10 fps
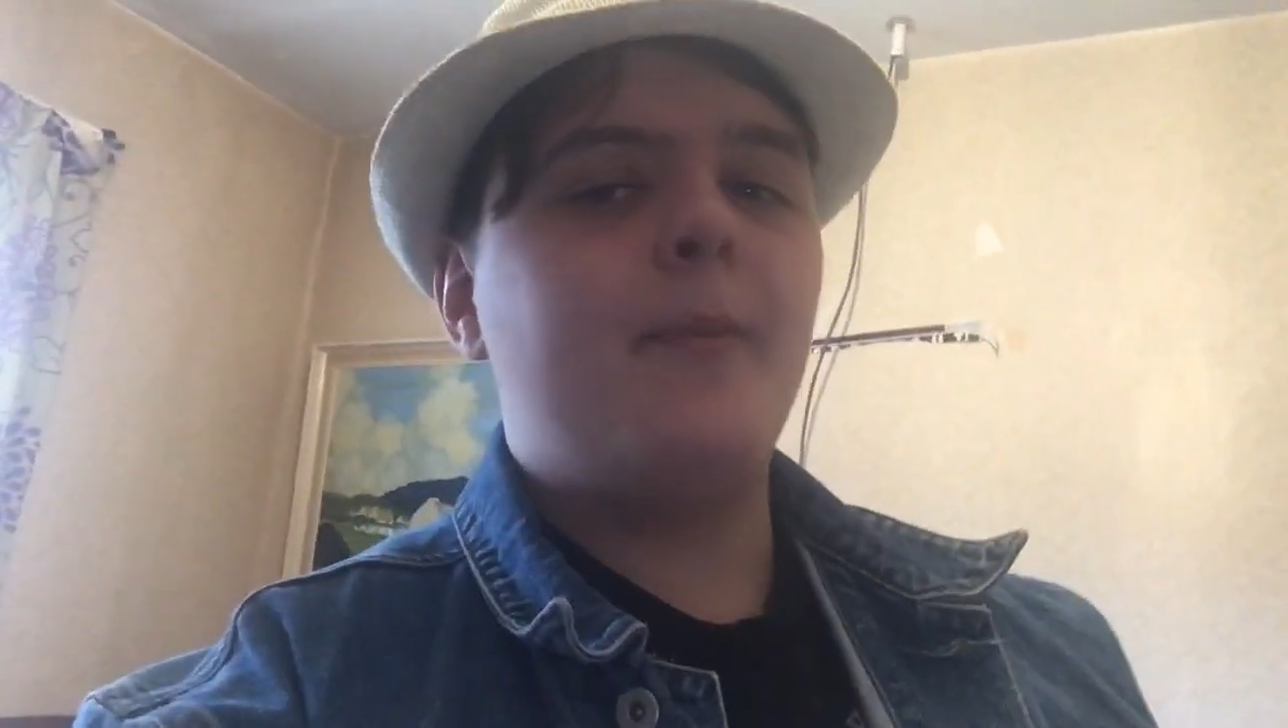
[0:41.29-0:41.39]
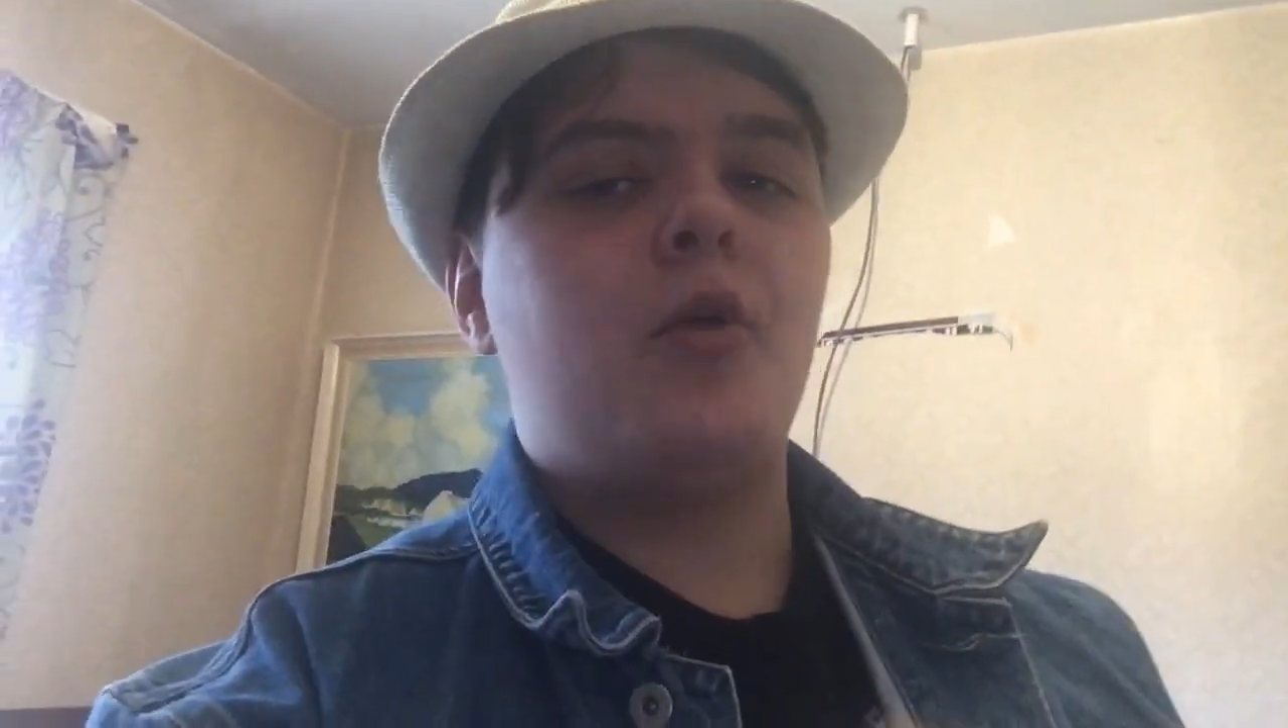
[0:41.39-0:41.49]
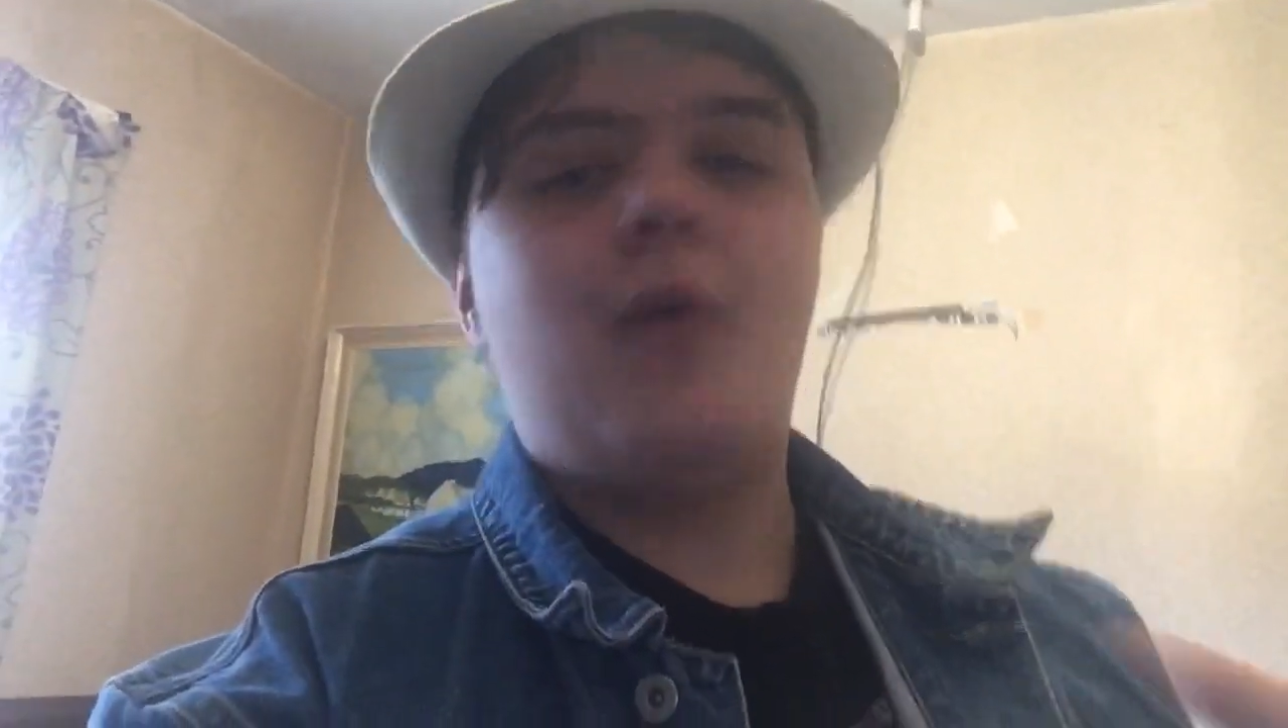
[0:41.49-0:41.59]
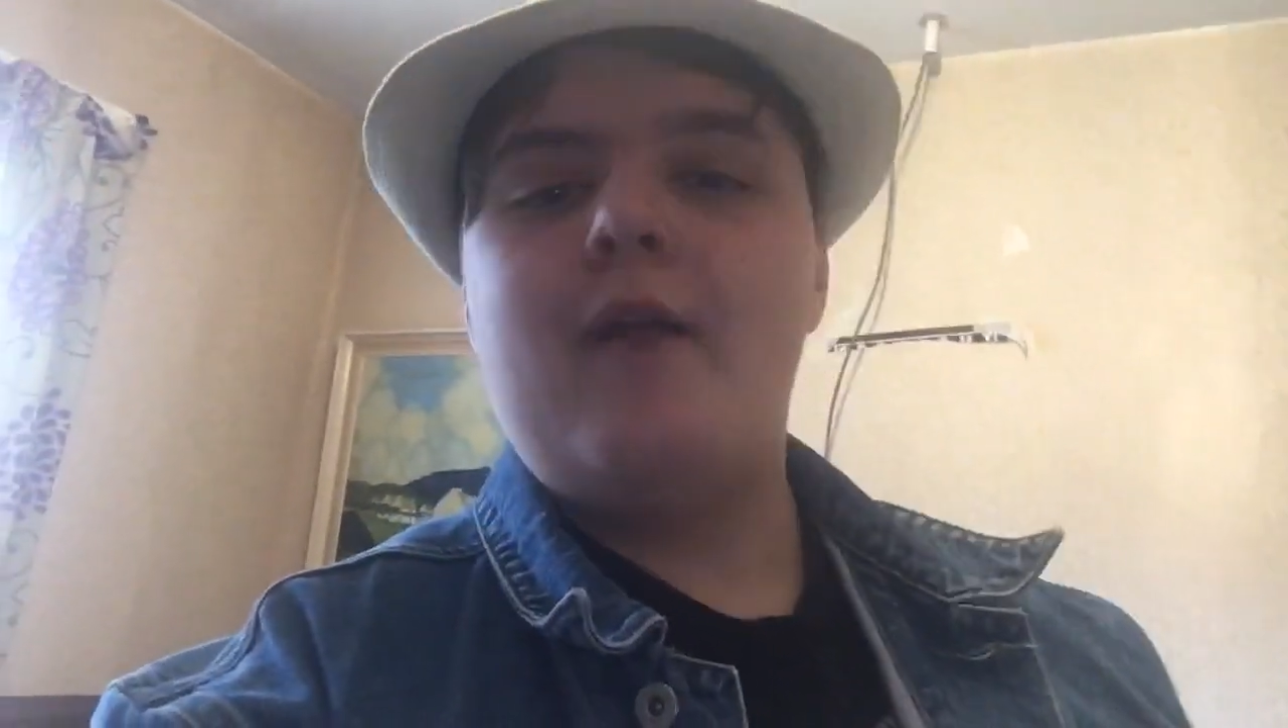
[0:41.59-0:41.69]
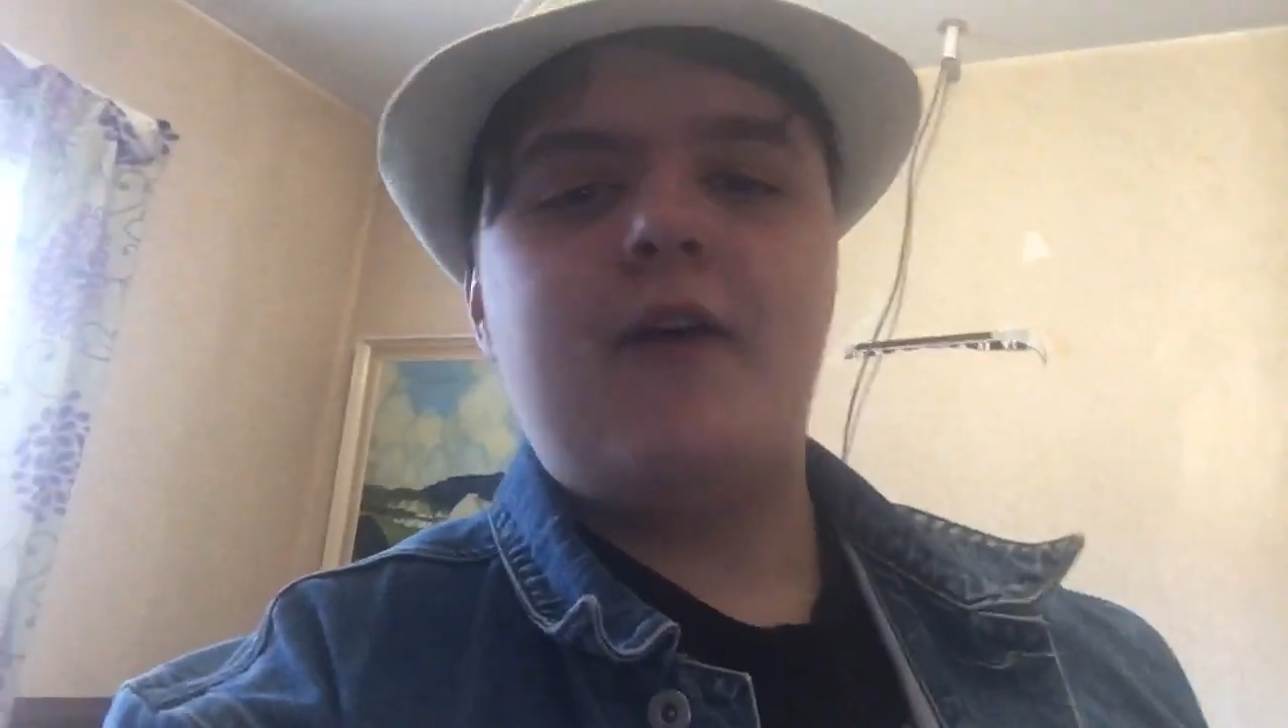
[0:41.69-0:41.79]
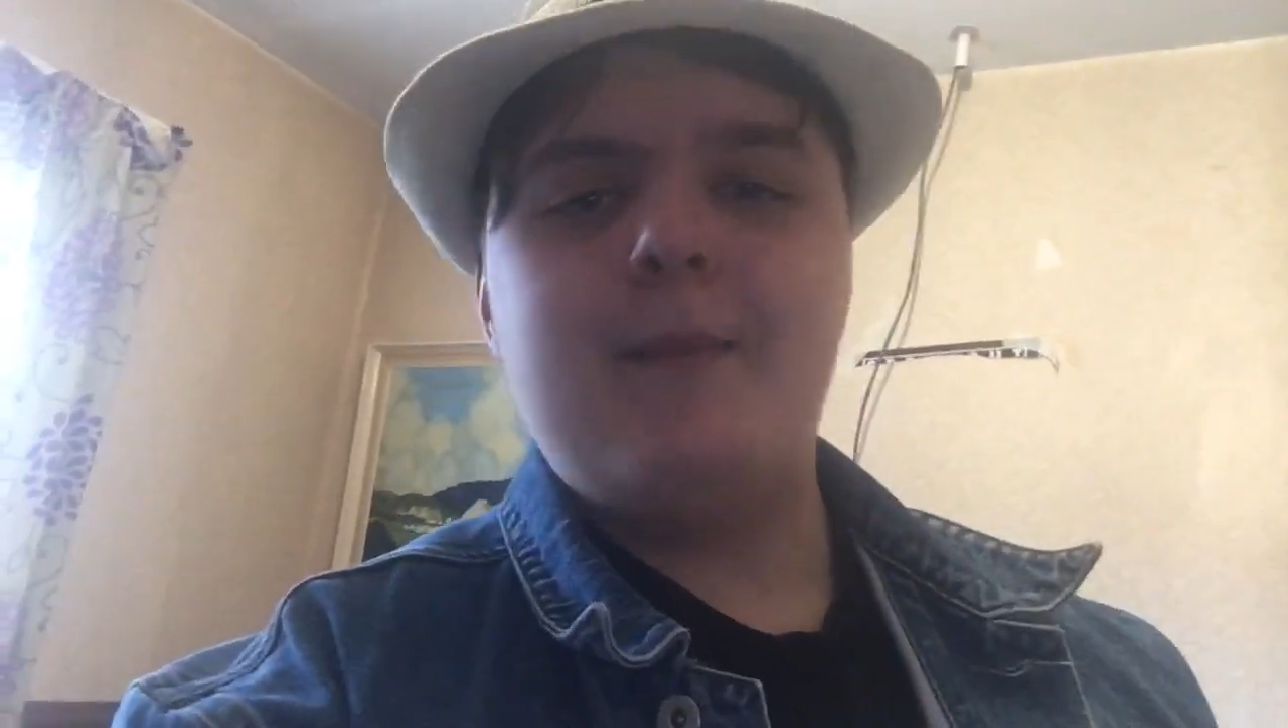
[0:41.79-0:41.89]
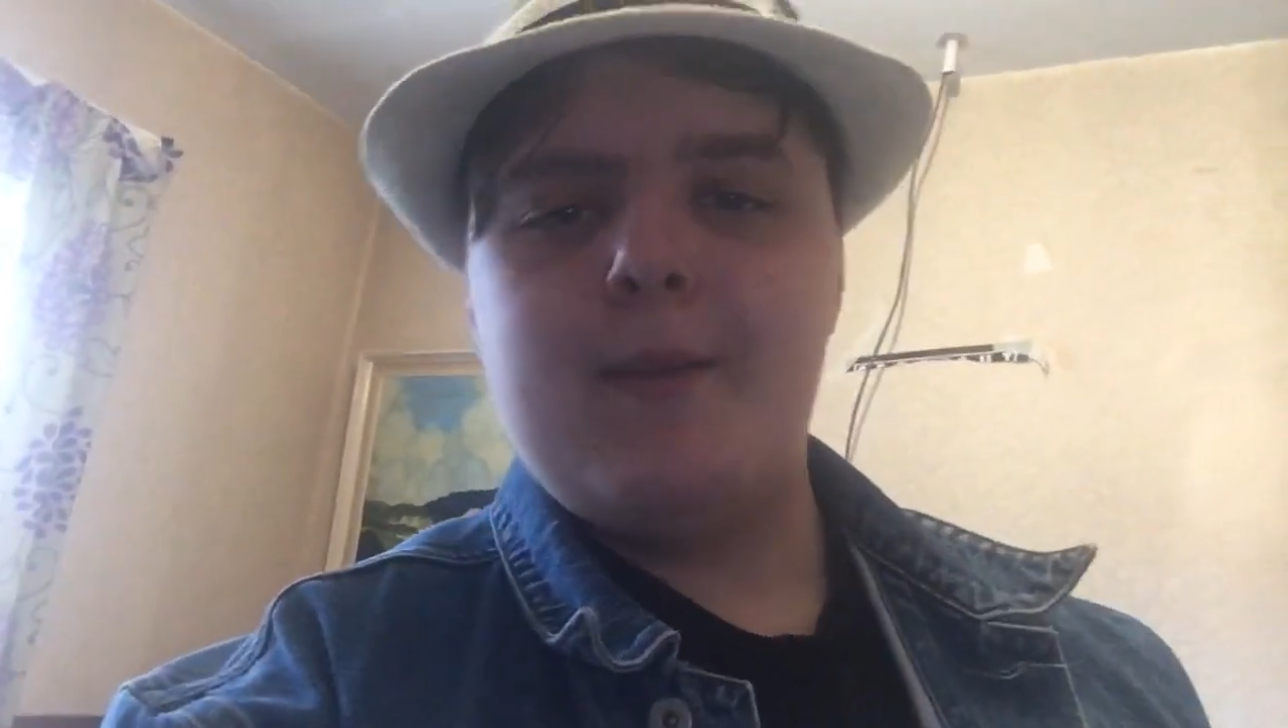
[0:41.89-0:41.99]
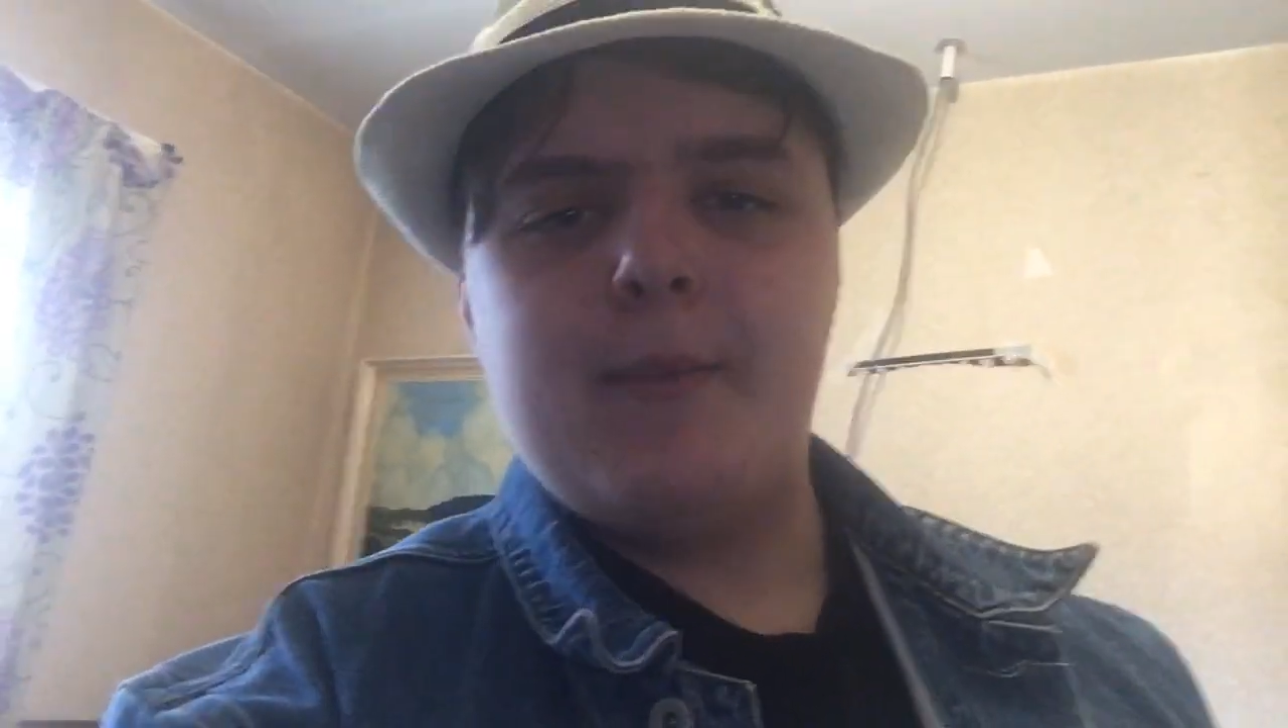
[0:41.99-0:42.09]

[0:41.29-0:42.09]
but the Wi-Fi might be